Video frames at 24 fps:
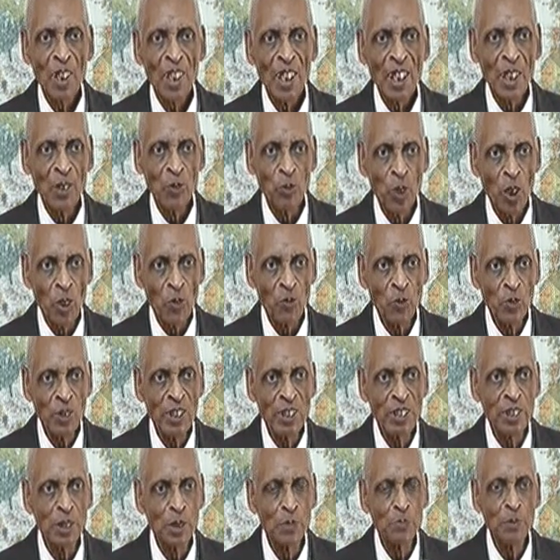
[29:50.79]
and what we
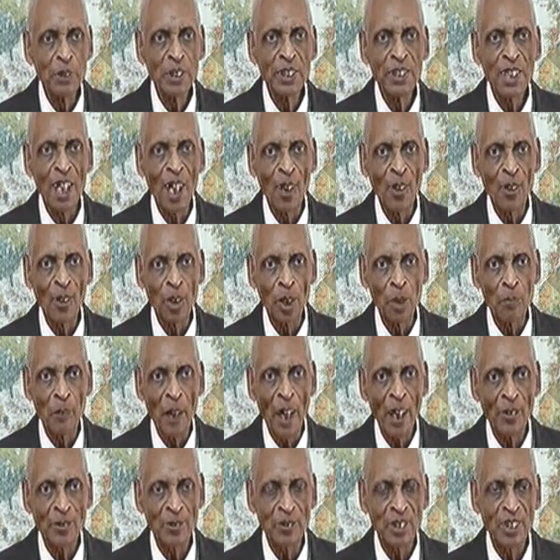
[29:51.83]
should be all
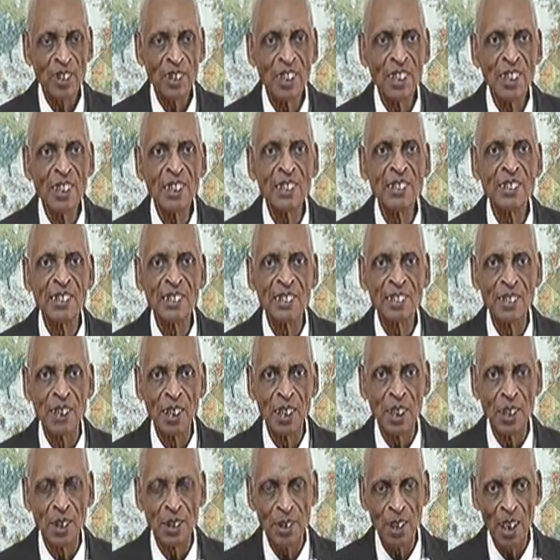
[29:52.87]
about in this day
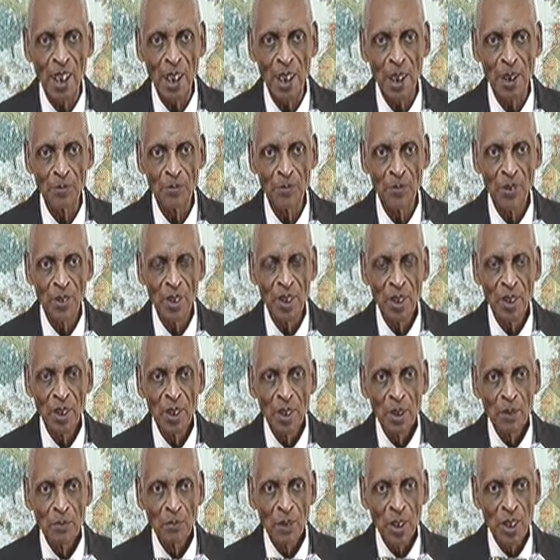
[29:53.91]
and time.
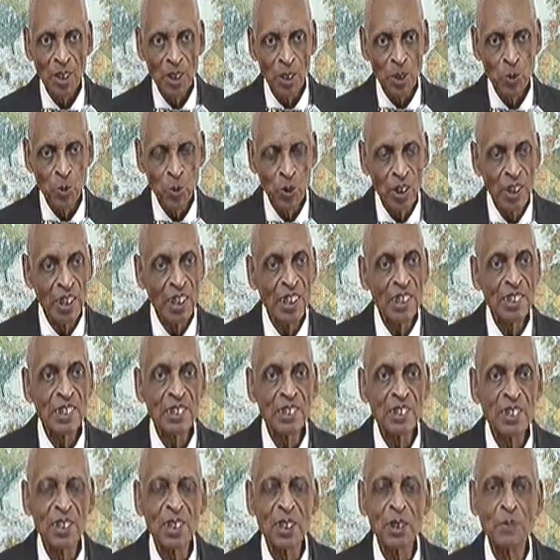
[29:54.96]
Because we're in the
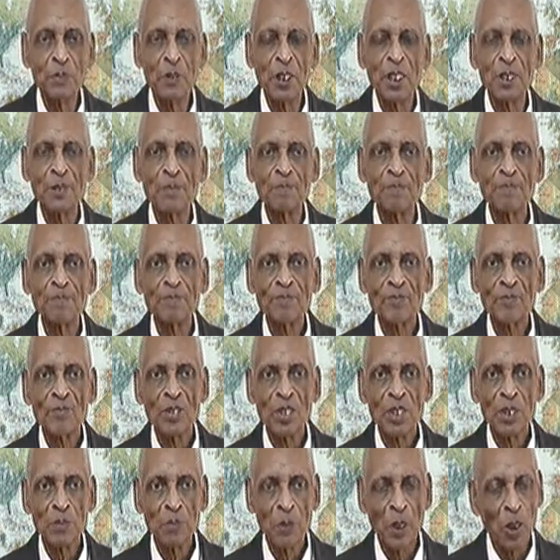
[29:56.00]
judgment,
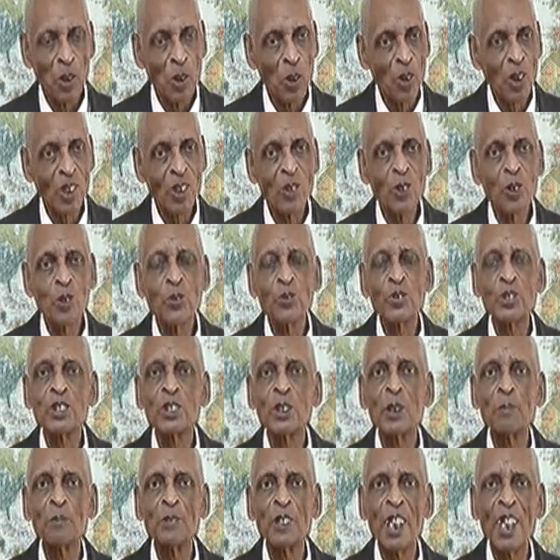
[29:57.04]
been going on for
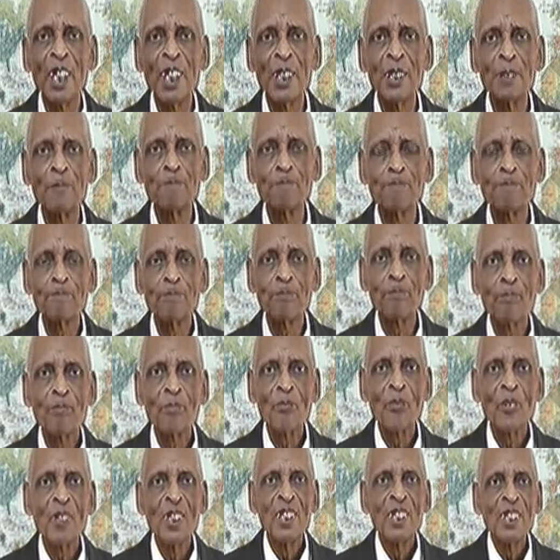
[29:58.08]
some time,
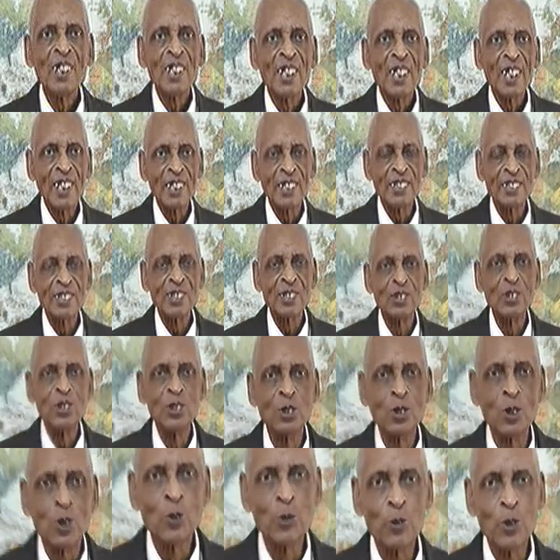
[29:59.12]
and it's a
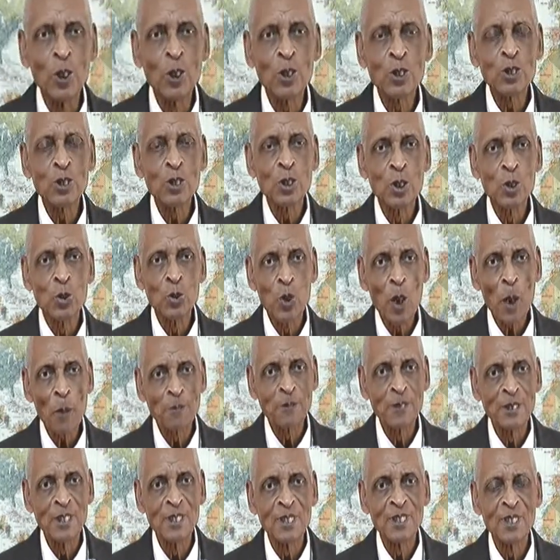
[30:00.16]
universal
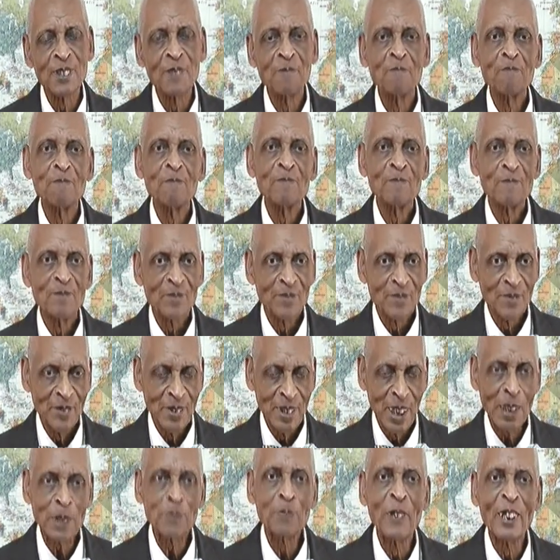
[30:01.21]
corruption
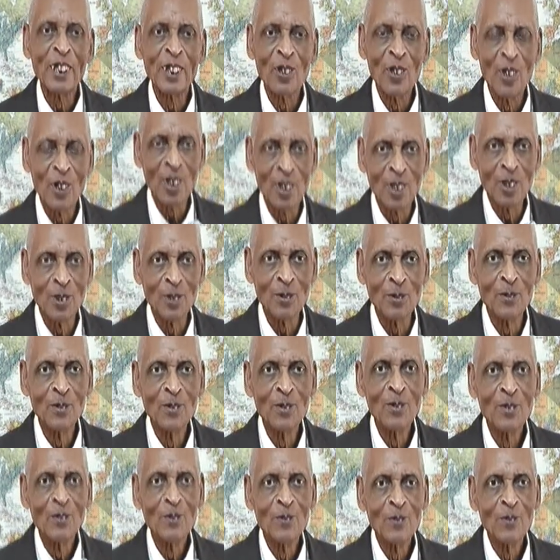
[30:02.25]
That's been going on
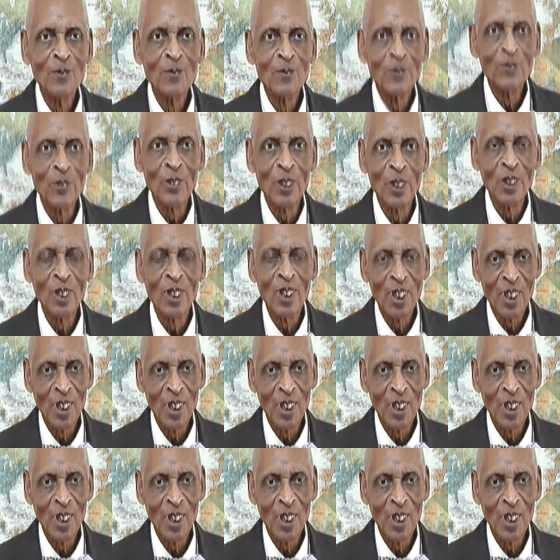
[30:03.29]
for a